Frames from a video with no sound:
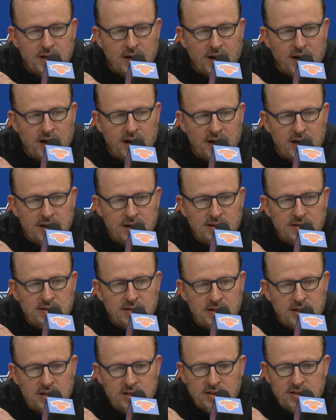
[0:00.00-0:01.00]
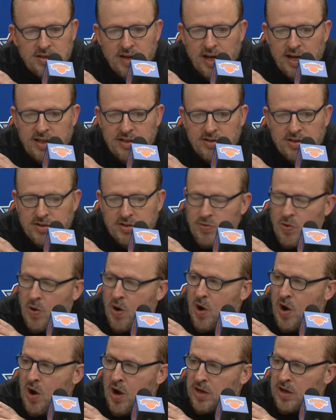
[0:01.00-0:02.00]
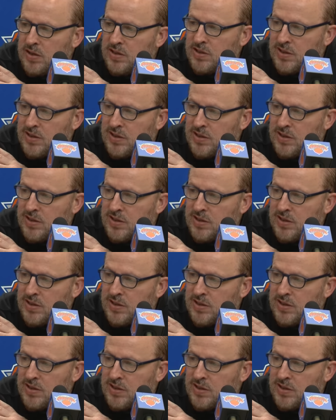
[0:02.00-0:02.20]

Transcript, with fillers: and he's strong.